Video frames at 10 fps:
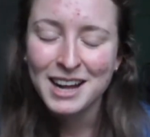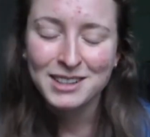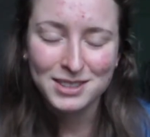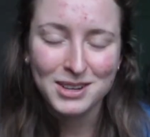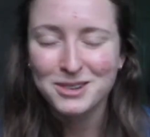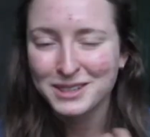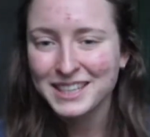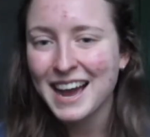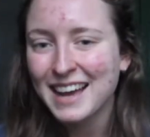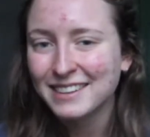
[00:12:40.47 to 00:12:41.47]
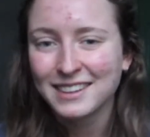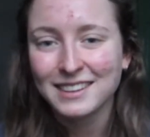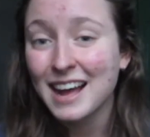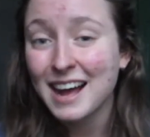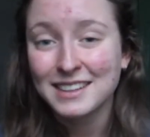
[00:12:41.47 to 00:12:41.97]
So yeah, in the
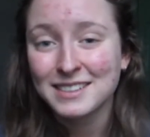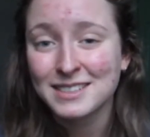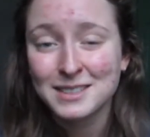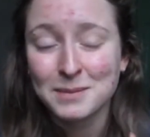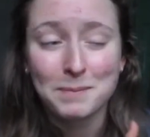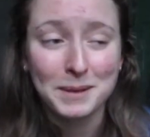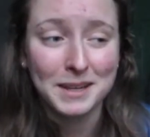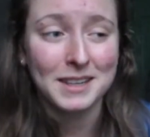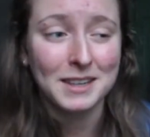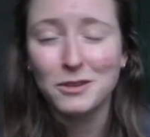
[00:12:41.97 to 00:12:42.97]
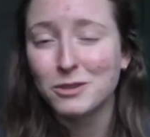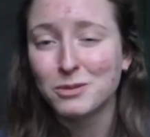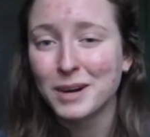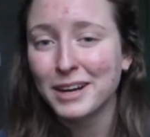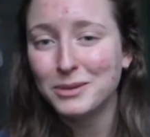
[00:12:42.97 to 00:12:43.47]
last bit of
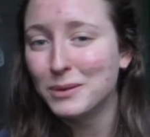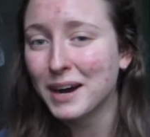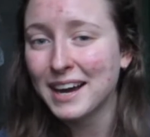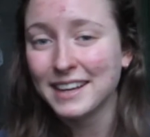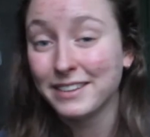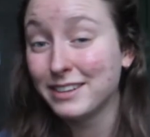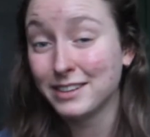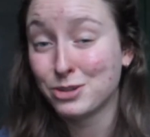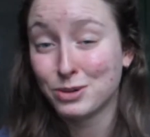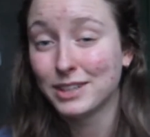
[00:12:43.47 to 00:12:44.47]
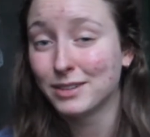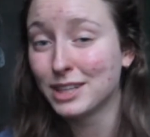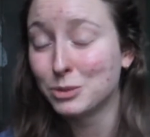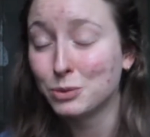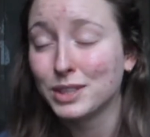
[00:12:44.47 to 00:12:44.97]
my ride, the
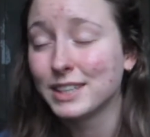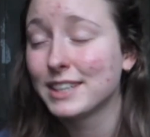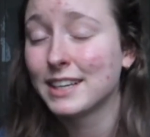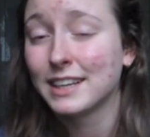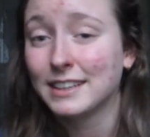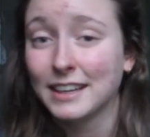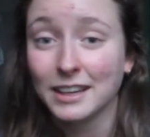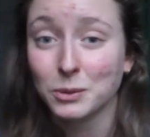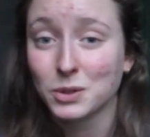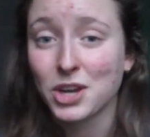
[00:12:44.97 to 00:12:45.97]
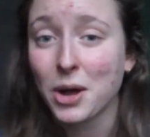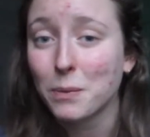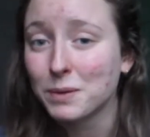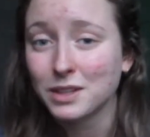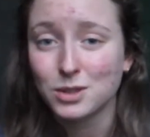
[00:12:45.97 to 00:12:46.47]
adrenaline really kicked in, which
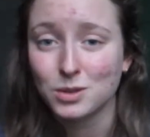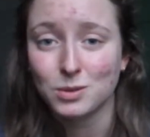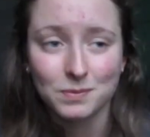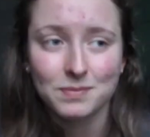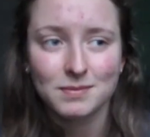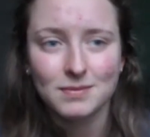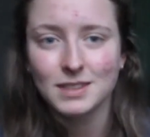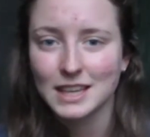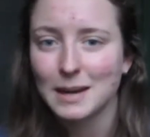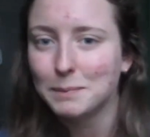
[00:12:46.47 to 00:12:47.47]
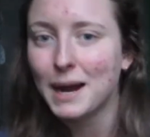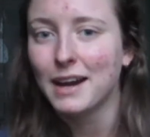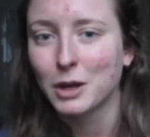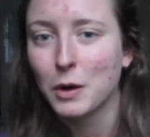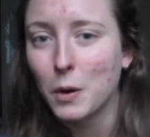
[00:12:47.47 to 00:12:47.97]
helped me to get
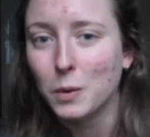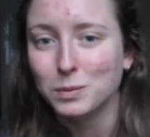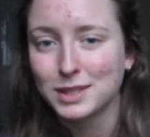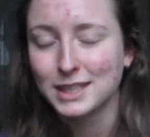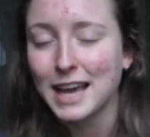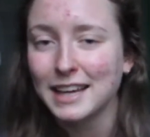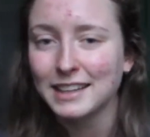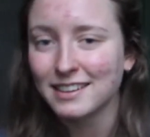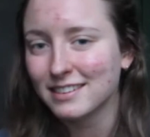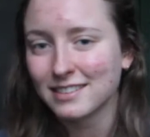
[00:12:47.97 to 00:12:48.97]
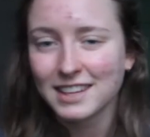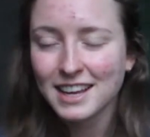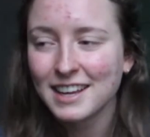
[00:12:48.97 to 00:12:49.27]
back home sane and